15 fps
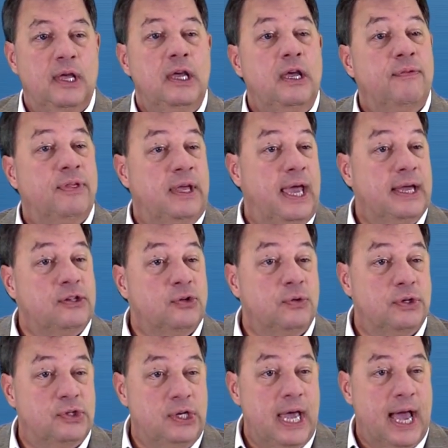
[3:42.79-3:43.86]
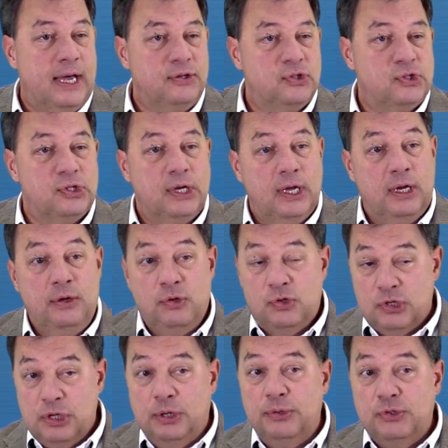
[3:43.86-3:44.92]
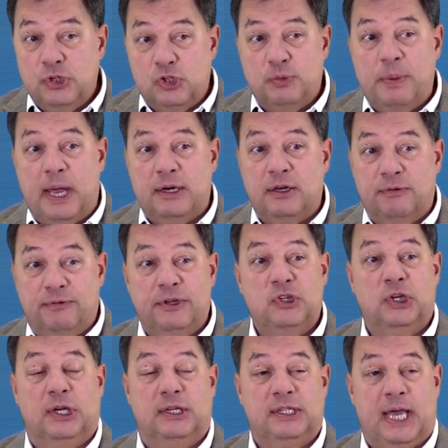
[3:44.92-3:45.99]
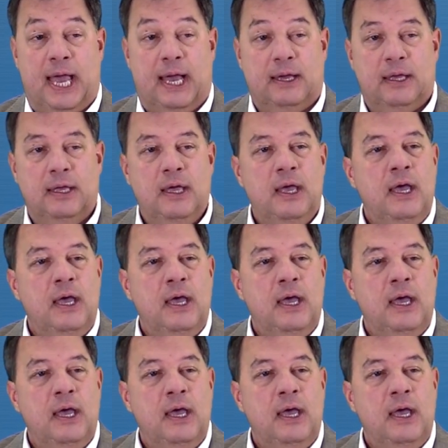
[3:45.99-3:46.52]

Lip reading: If the answer is yes, and you still suspect a phishing attack,